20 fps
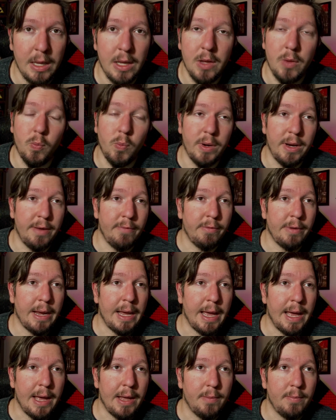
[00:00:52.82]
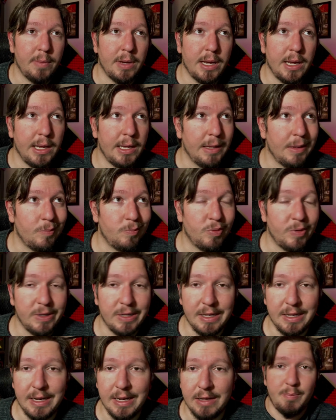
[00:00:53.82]
Whenever I had my
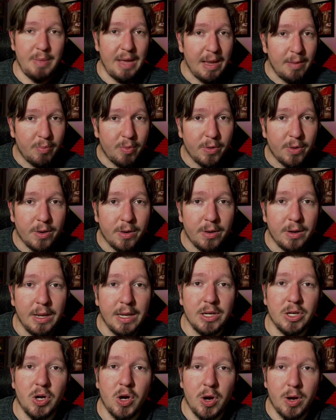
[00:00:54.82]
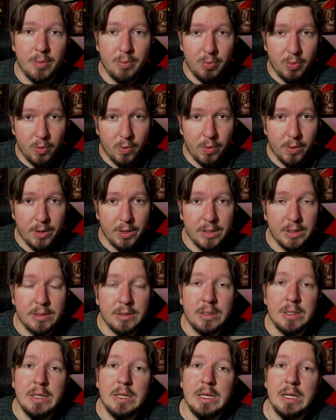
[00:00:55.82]
printed out paper and cardboard,
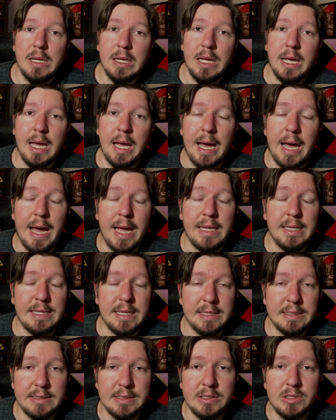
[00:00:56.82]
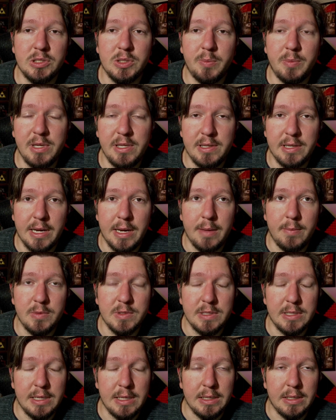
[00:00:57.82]
I tested so many times
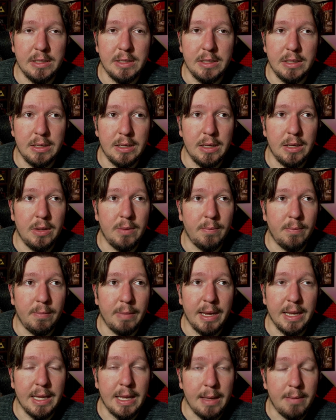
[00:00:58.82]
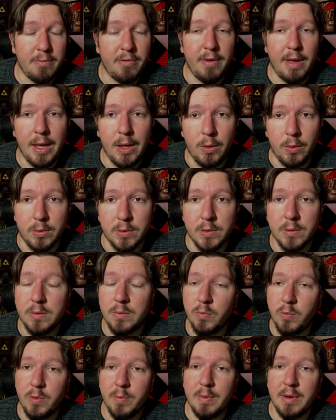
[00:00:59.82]
that my game failed
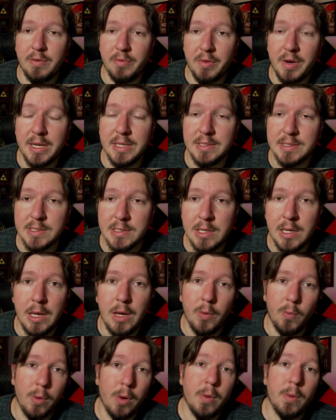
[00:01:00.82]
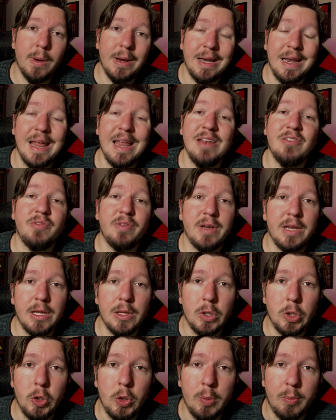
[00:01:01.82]
with my friends. We were in an
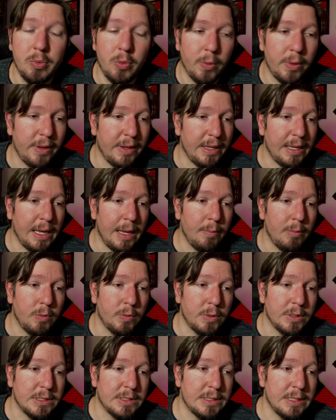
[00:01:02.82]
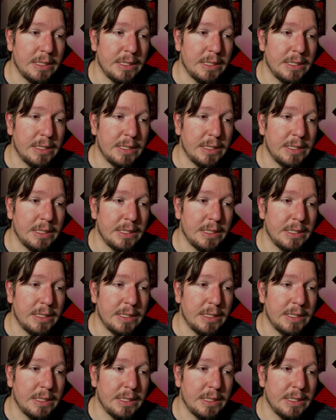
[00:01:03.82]
infinite loop where the game was